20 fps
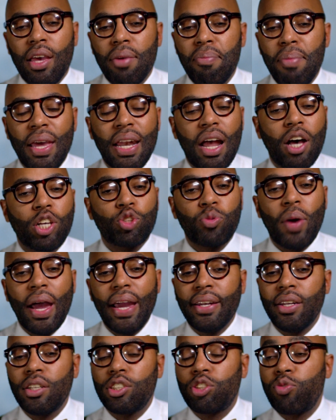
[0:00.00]
man, I was
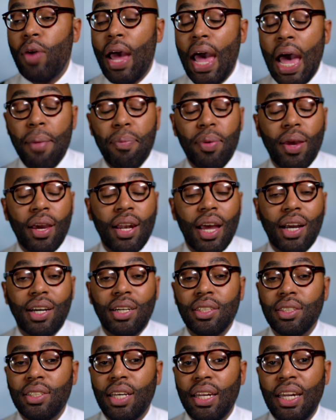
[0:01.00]
writing this rap and I
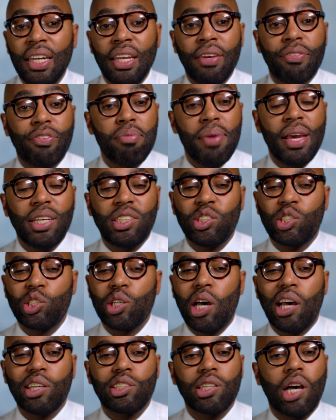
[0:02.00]
couldn't get any information,
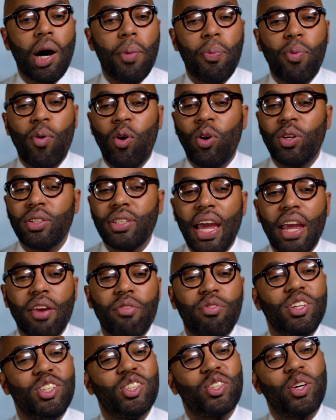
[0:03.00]
so I was up all
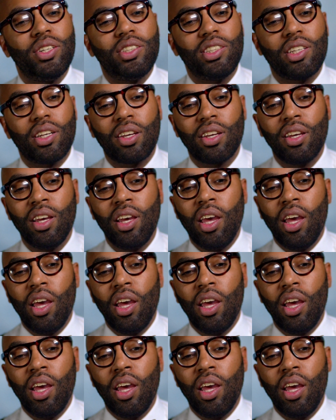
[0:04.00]
night researching.